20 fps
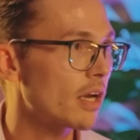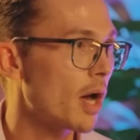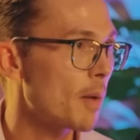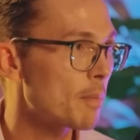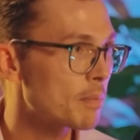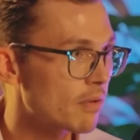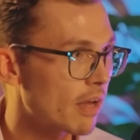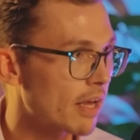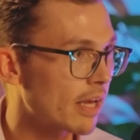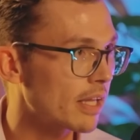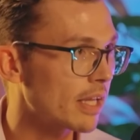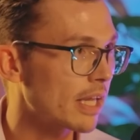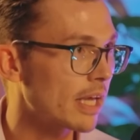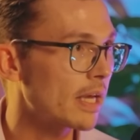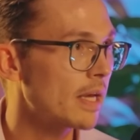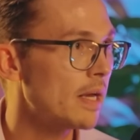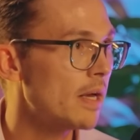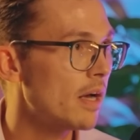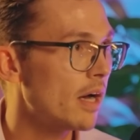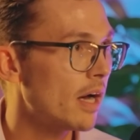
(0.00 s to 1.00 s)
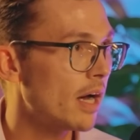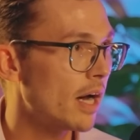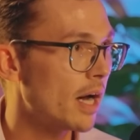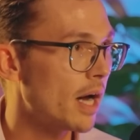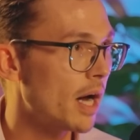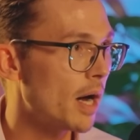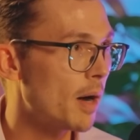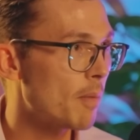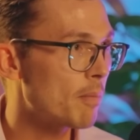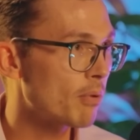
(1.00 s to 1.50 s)
upcycling
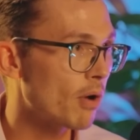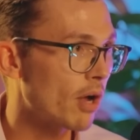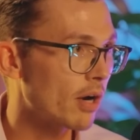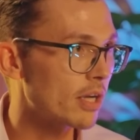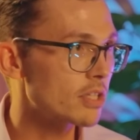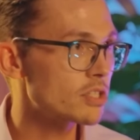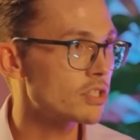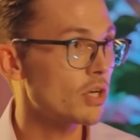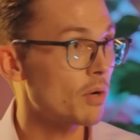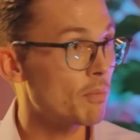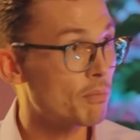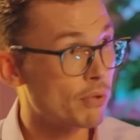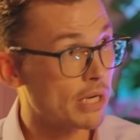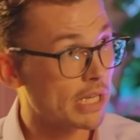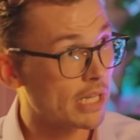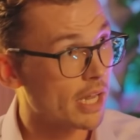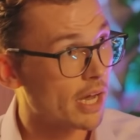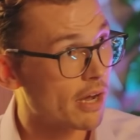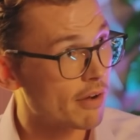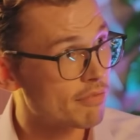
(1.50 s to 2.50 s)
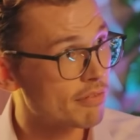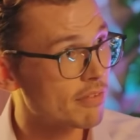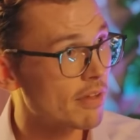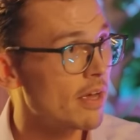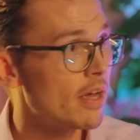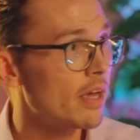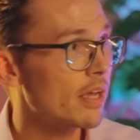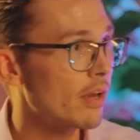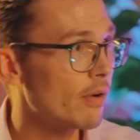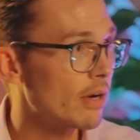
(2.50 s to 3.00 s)
products, pre-loved,
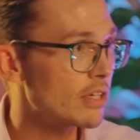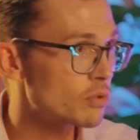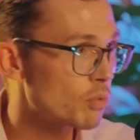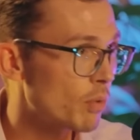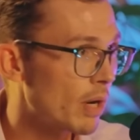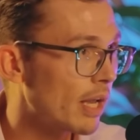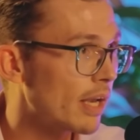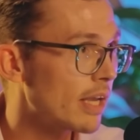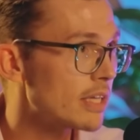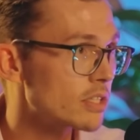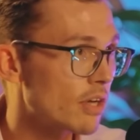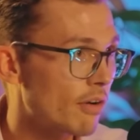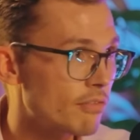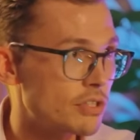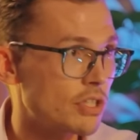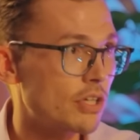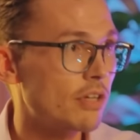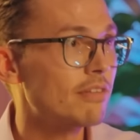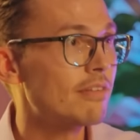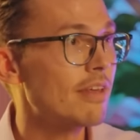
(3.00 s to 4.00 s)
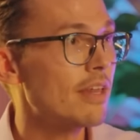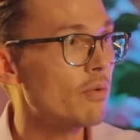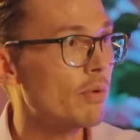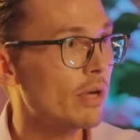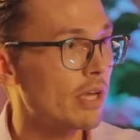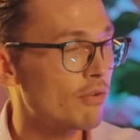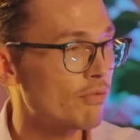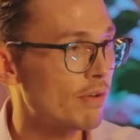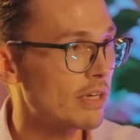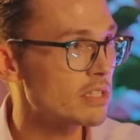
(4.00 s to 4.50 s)
as well as obviously
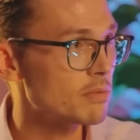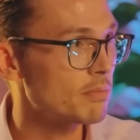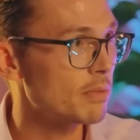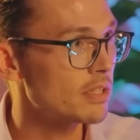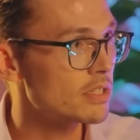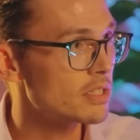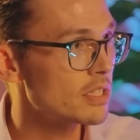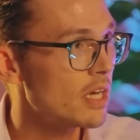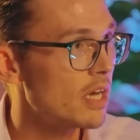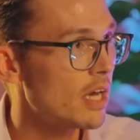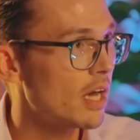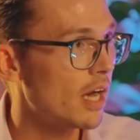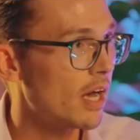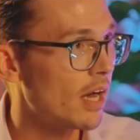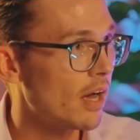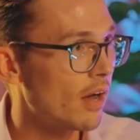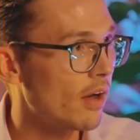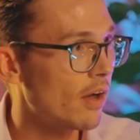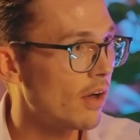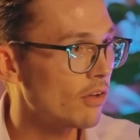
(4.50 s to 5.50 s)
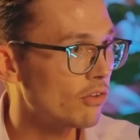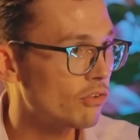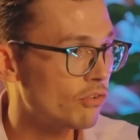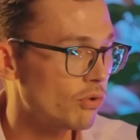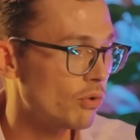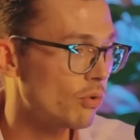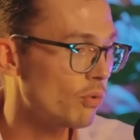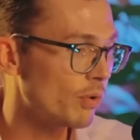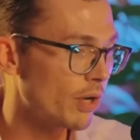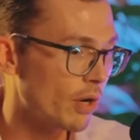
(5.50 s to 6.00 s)
continuing investments
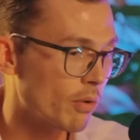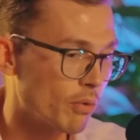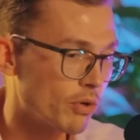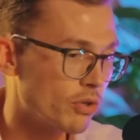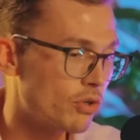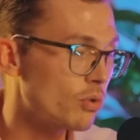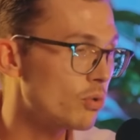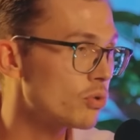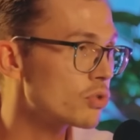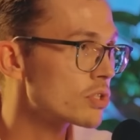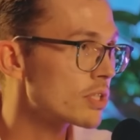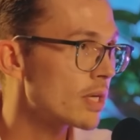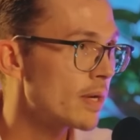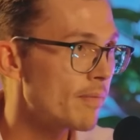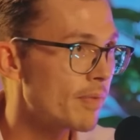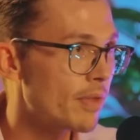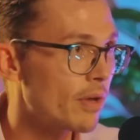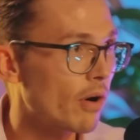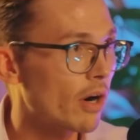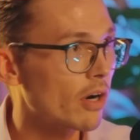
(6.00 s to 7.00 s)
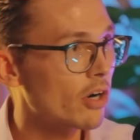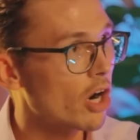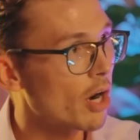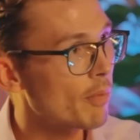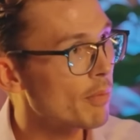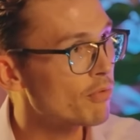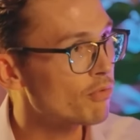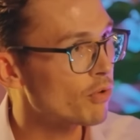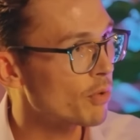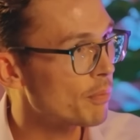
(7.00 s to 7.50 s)
to reduce our
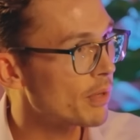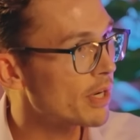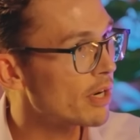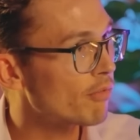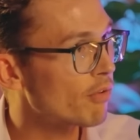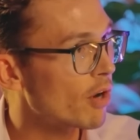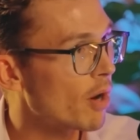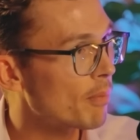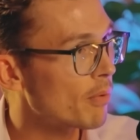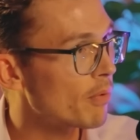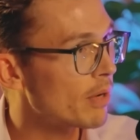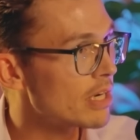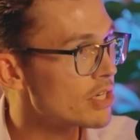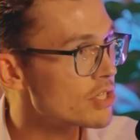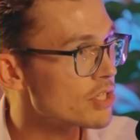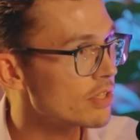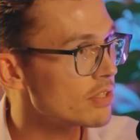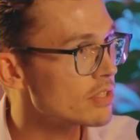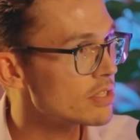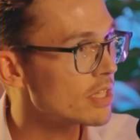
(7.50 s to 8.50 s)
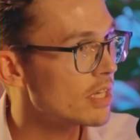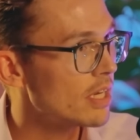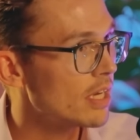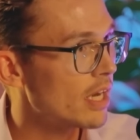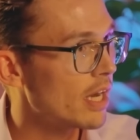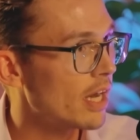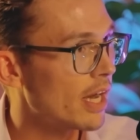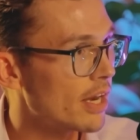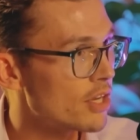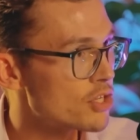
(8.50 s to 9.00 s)
carbon footprint of our operations
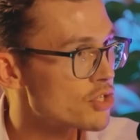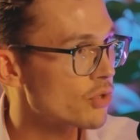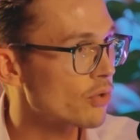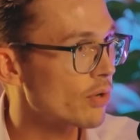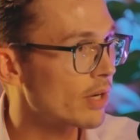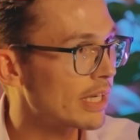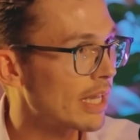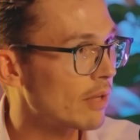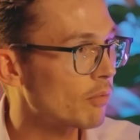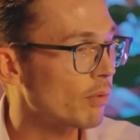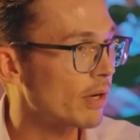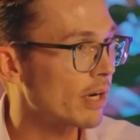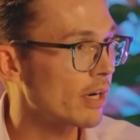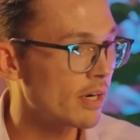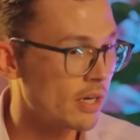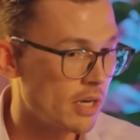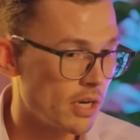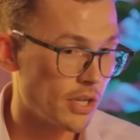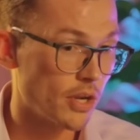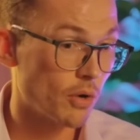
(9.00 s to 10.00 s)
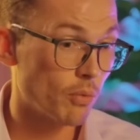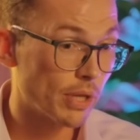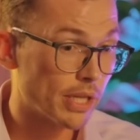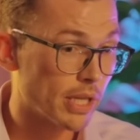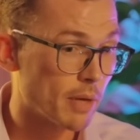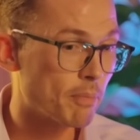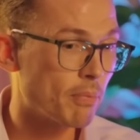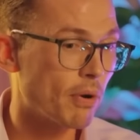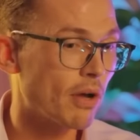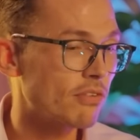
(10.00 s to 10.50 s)
and ensuring that we're really
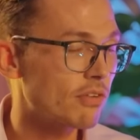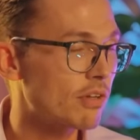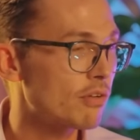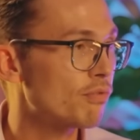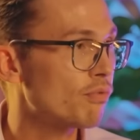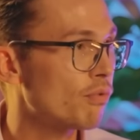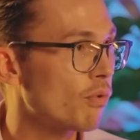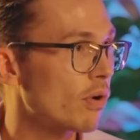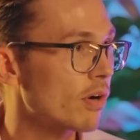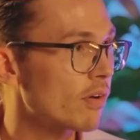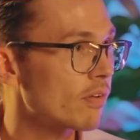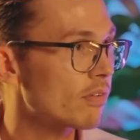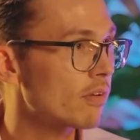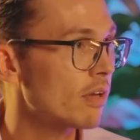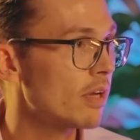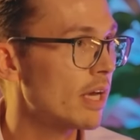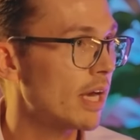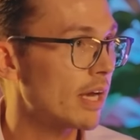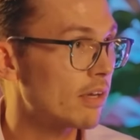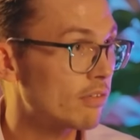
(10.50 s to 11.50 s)
a positive force and